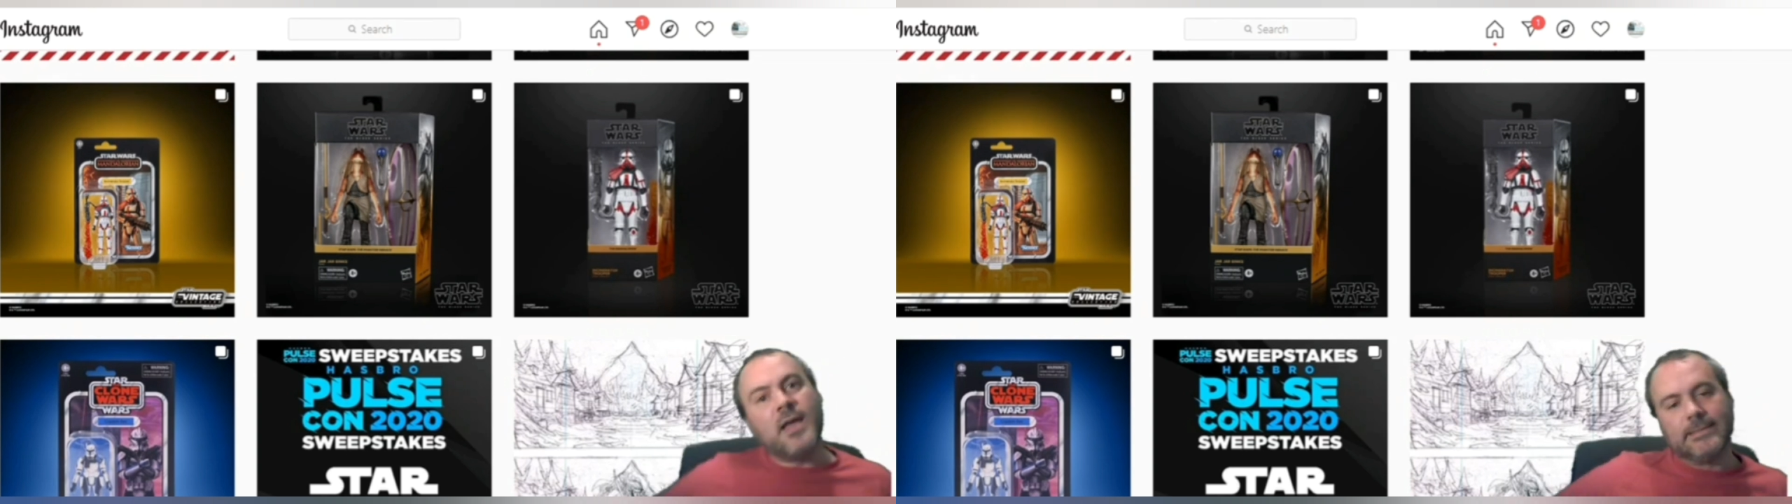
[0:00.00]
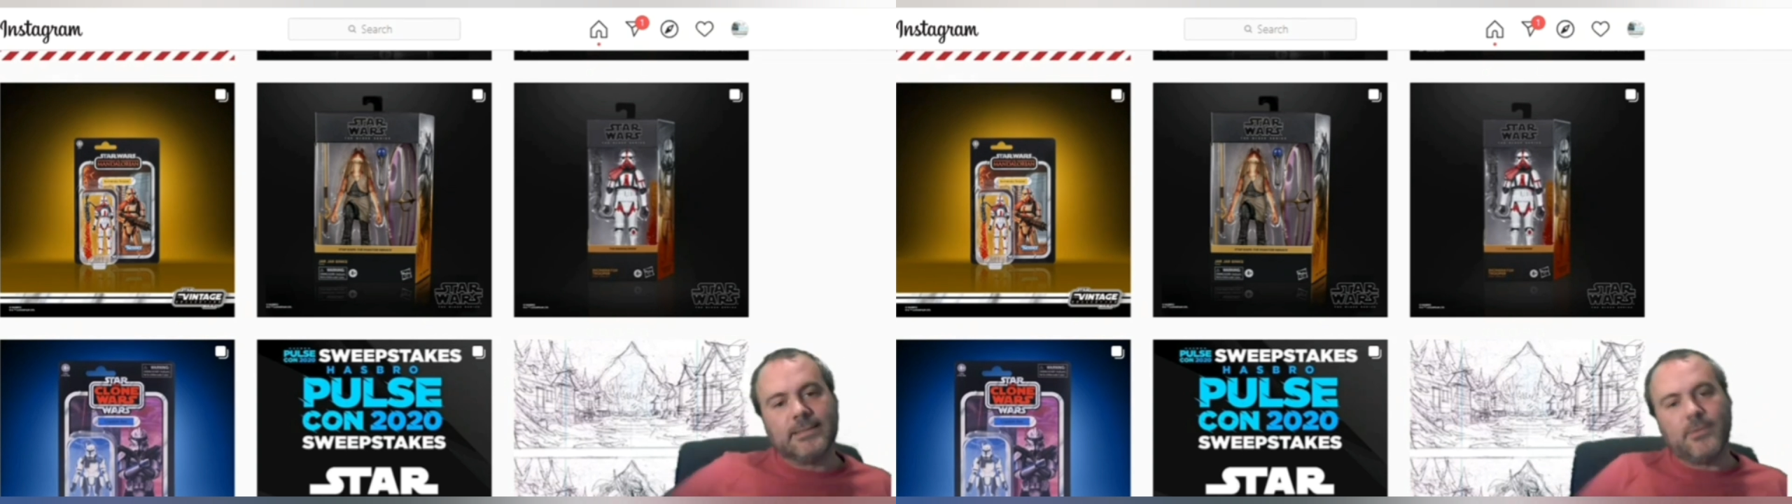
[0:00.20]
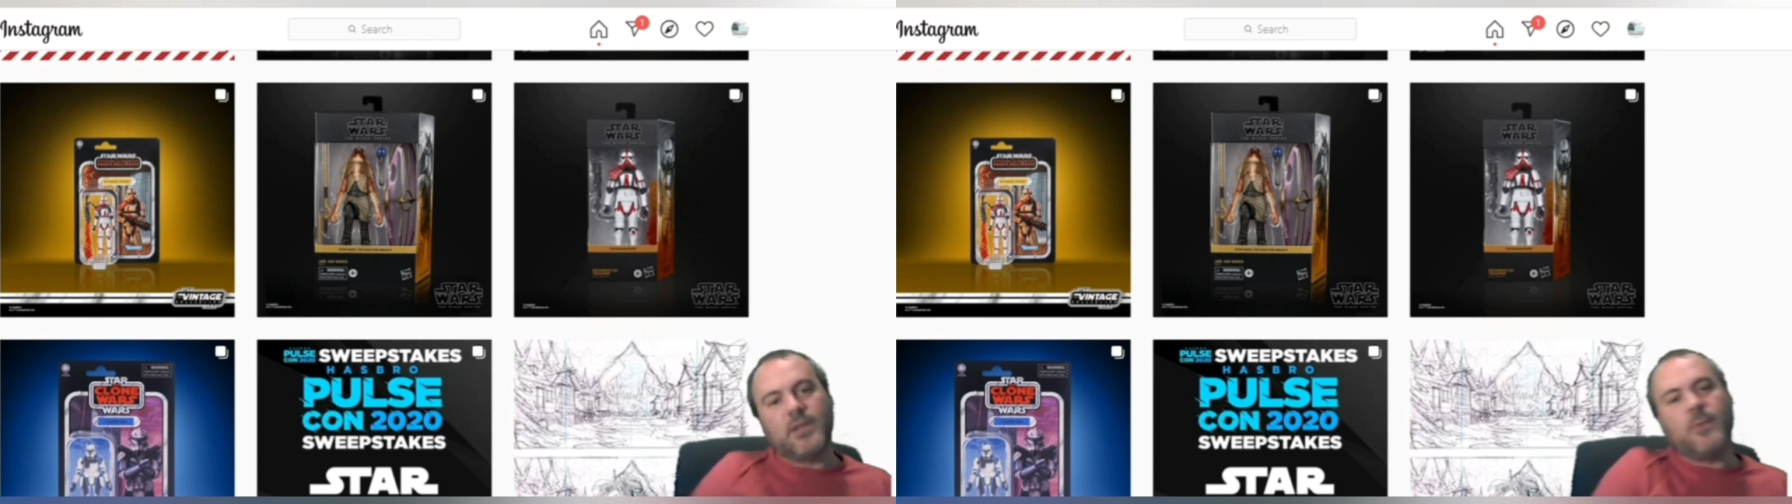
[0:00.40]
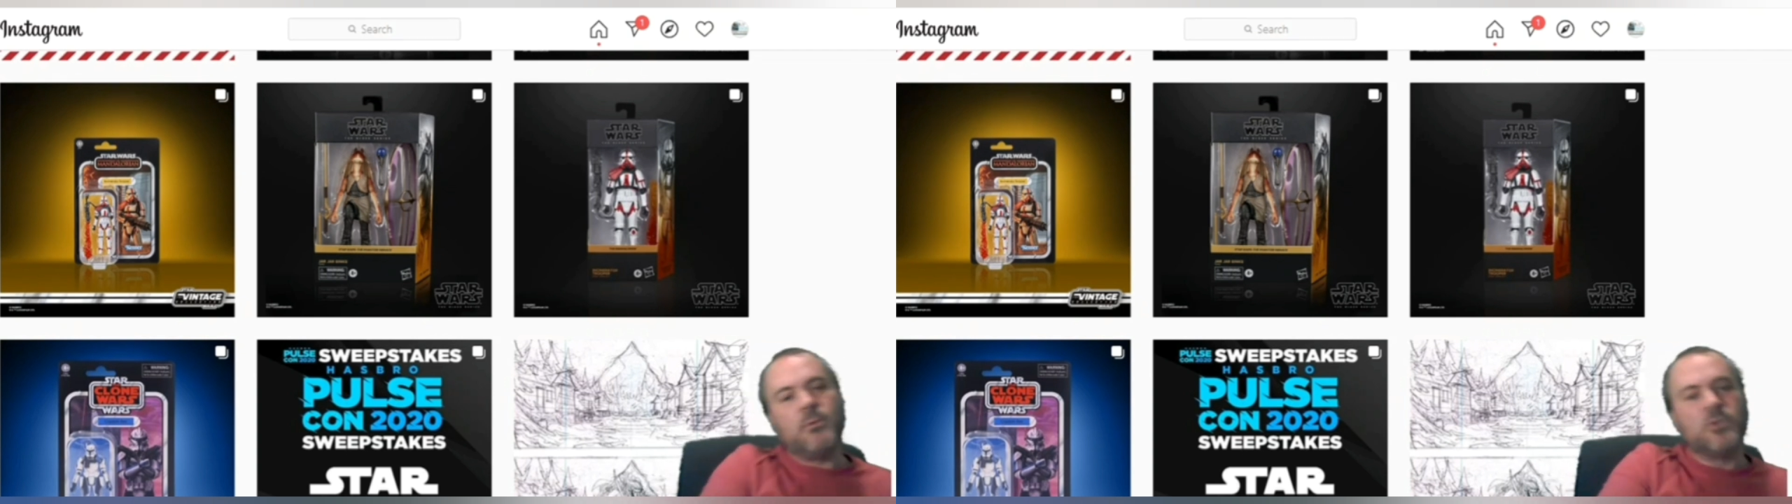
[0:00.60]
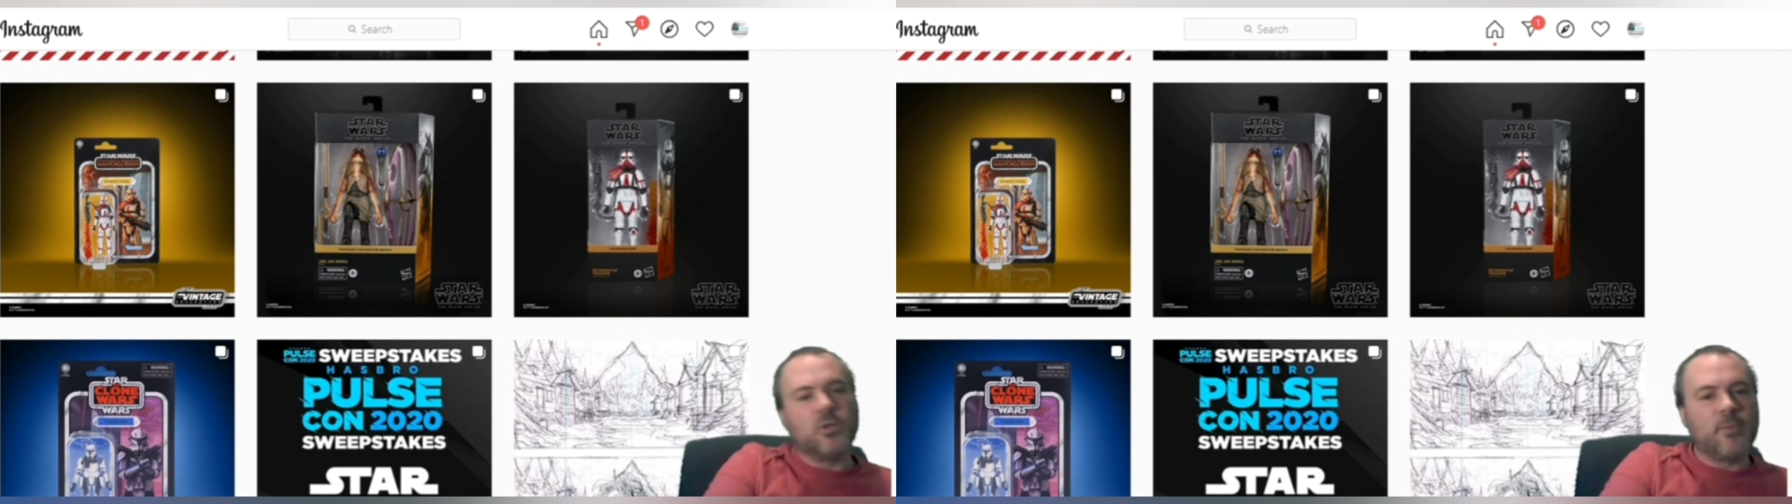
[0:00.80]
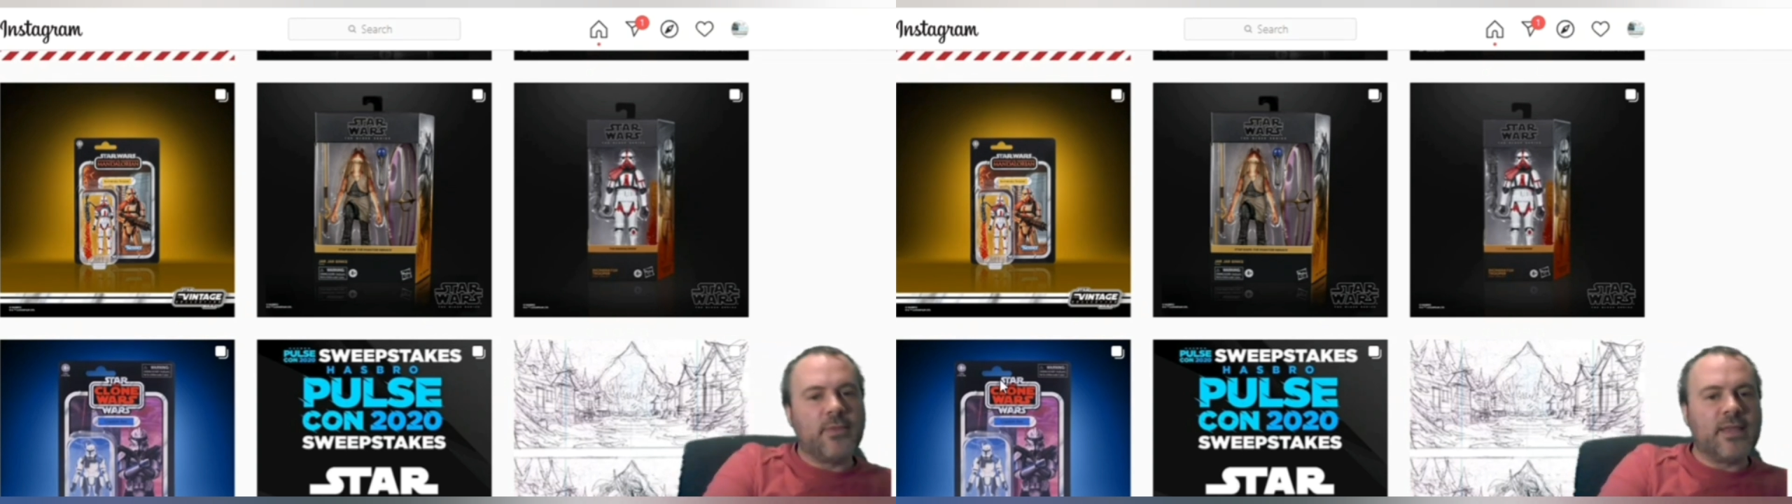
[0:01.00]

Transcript: So anyway, we'll talk about